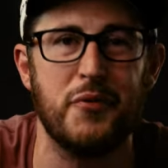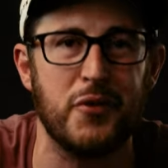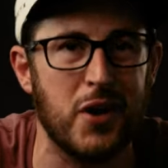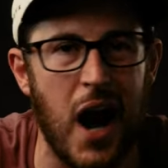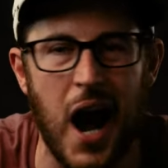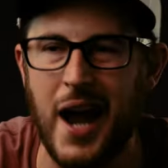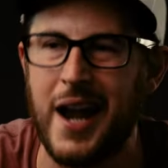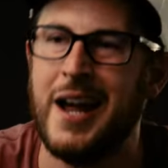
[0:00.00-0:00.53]

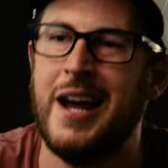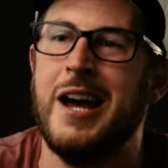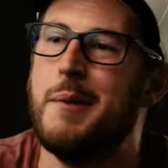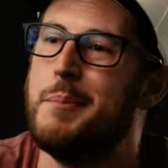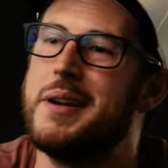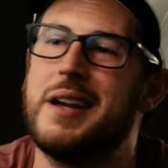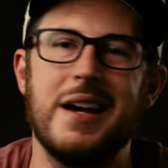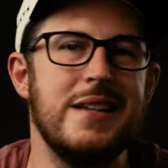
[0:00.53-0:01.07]
forgot
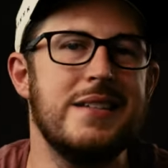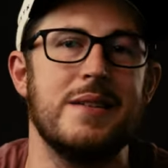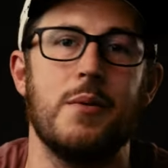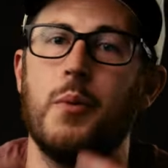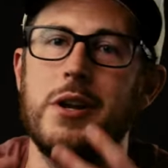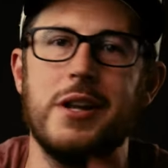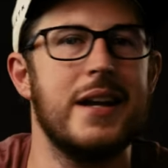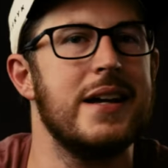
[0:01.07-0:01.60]
because
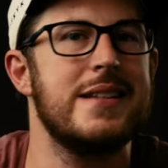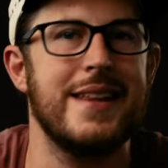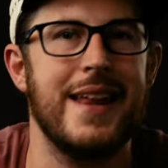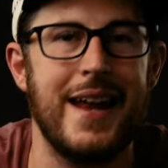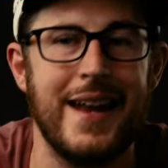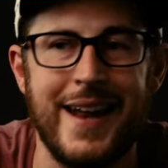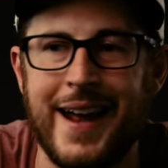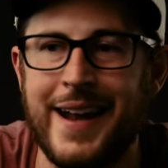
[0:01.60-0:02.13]
when you get to
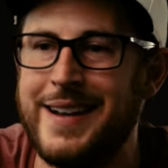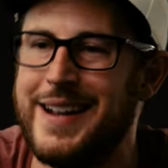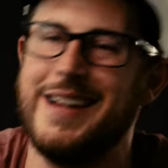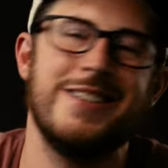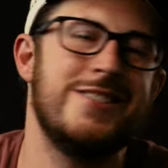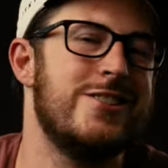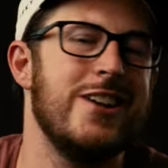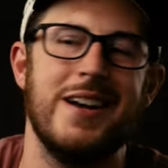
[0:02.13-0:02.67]
that end,
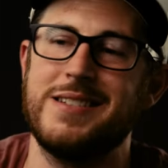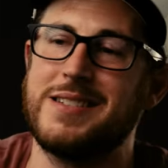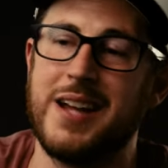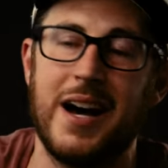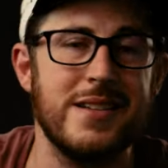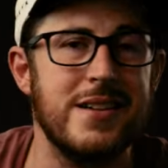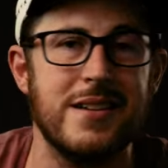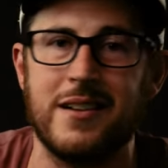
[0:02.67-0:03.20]
it just
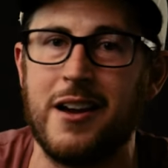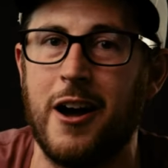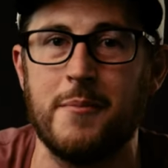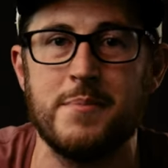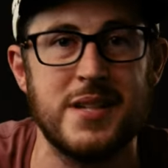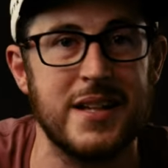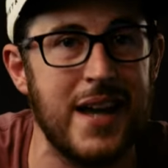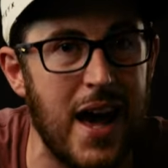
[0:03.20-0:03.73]
doesn't
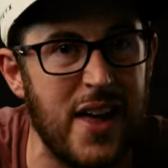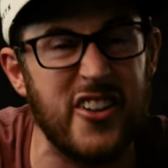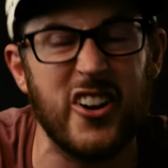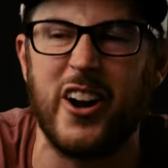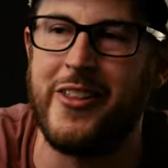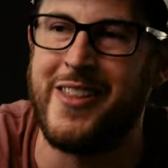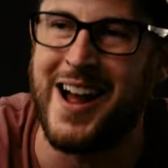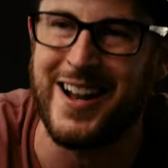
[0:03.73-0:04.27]
come together,
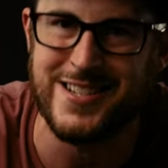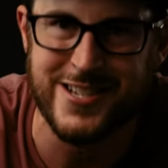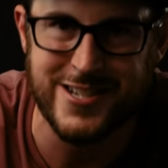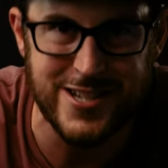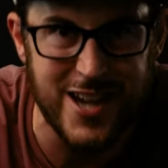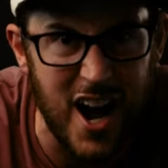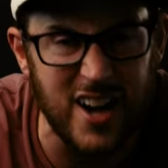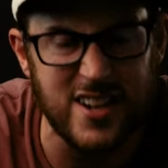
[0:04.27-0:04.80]
and that
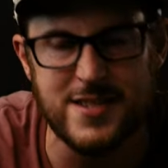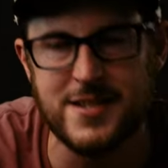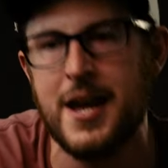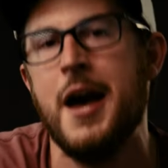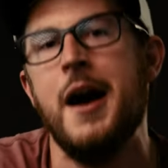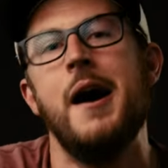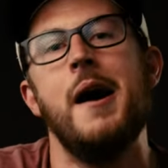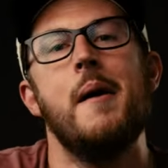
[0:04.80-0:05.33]
sucks.
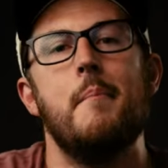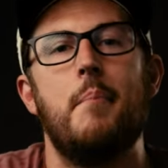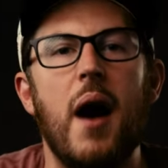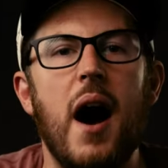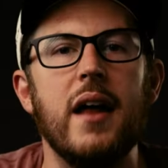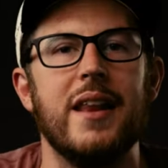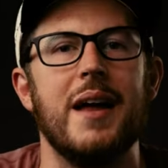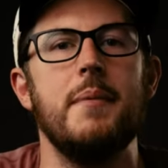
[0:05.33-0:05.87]

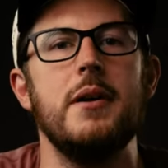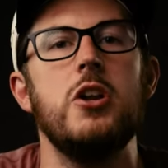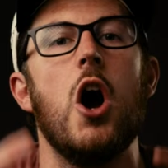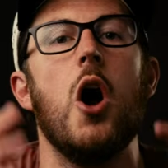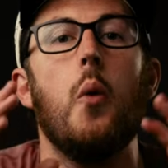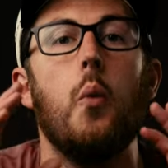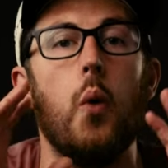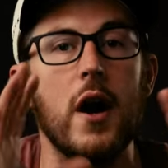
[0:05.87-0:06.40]
But let me
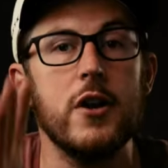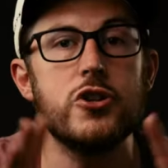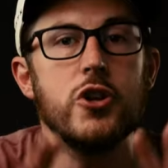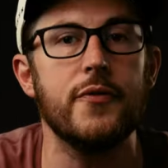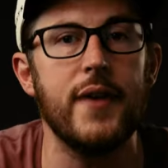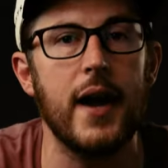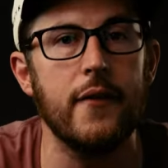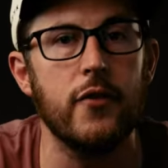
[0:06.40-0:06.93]
know what
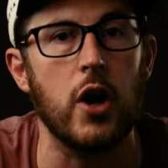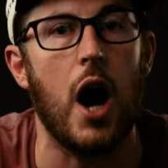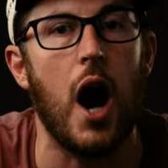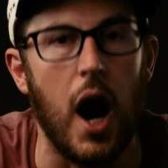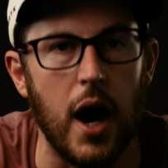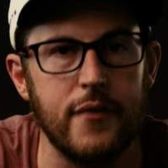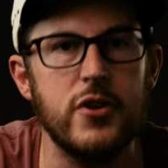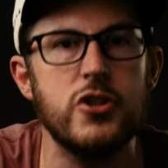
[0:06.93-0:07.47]
your favorite
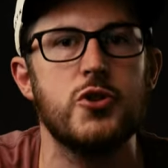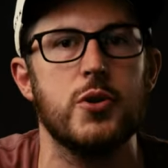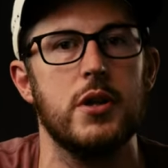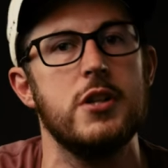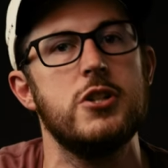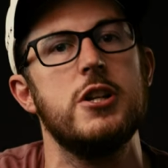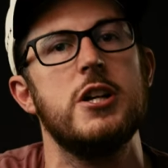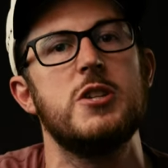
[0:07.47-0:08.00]
of the
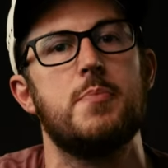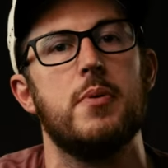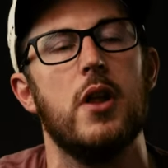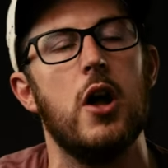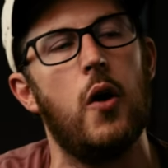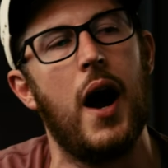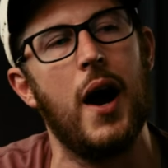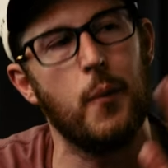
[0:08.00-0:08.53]
trilogy is
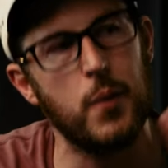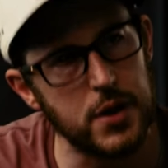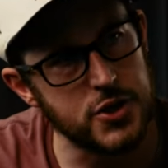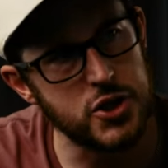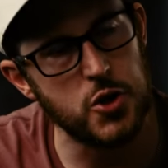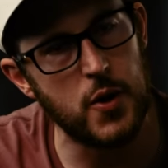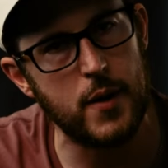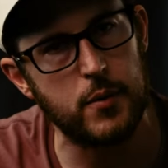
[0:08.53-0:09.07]
below. I will
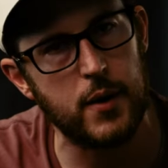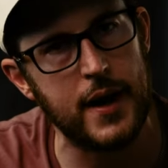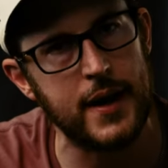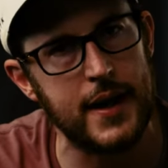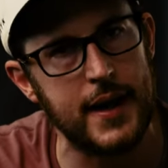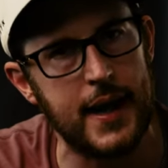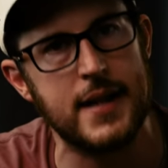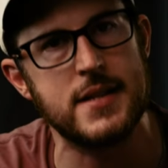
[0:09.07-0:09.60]
do a
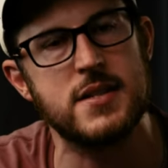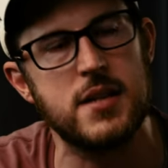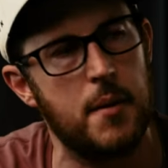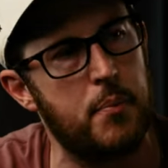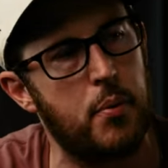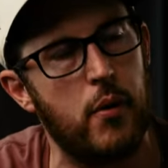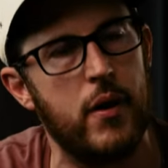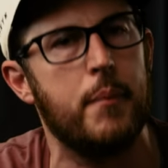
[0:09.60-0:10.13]
ranking at
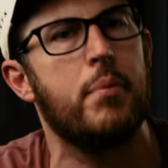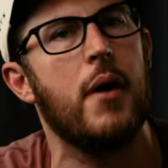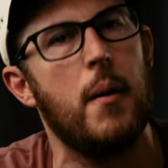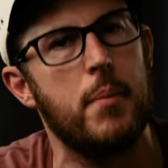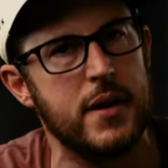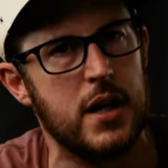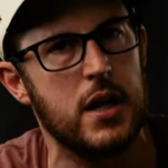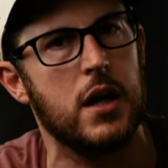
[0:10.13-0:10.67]
some point,
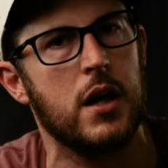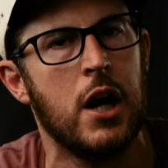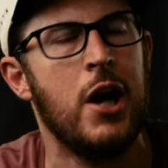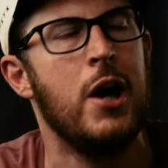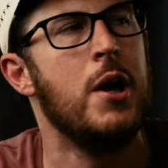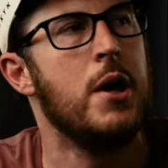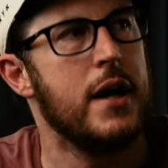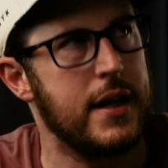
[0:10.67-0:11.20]
probably here
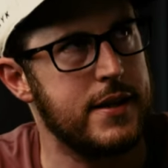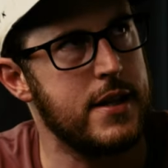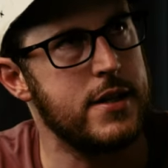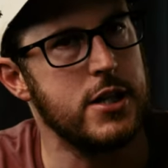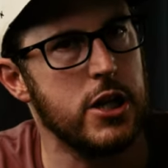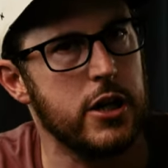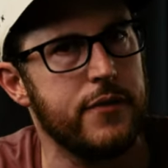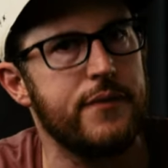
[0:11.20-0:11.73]
in the
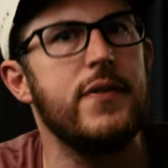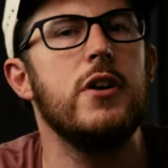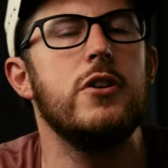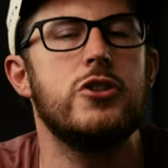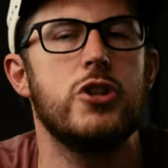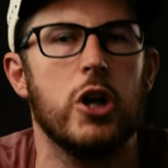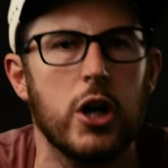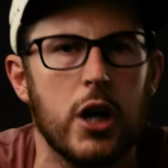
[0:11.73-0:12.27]
near
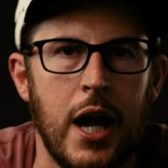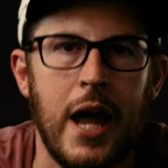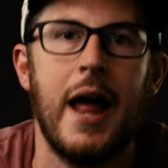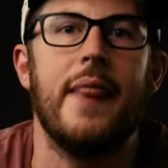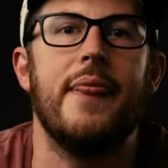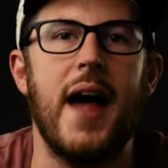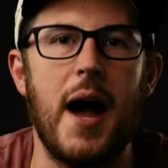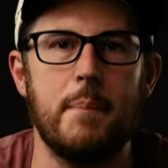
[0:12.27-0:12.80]
future.
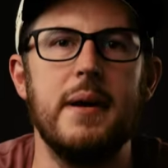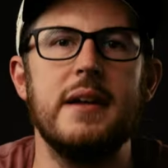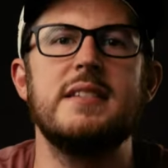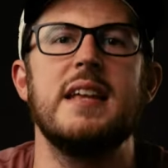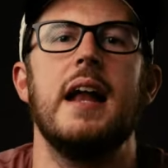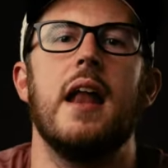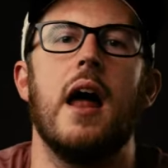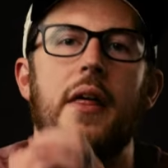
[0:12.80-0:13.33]
That being
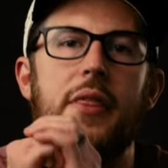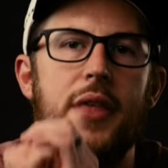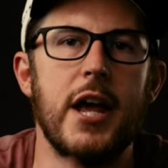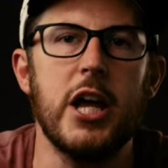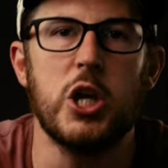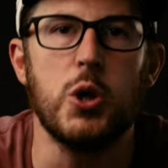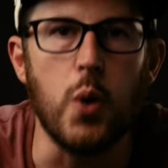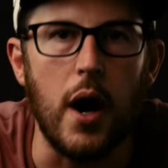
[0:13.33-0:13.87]
said,
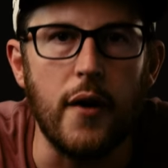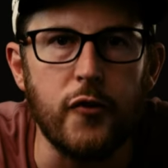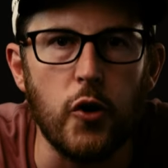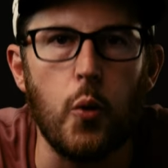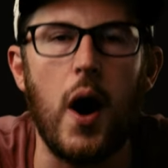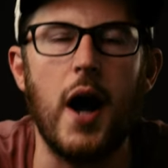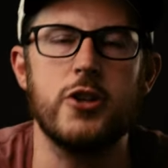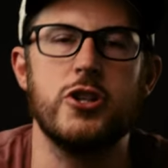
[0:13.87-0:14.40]
thank you all for
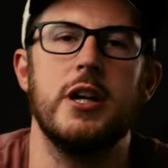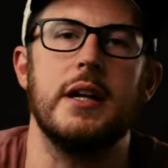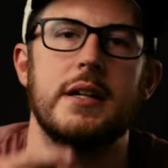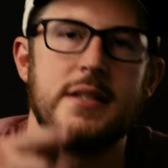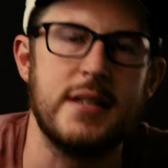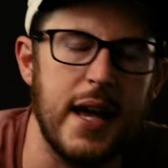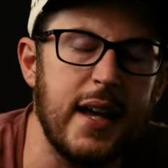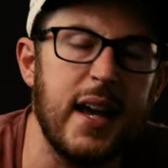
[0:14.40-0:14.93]
watching.
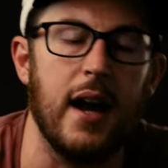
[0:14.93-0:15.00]
Take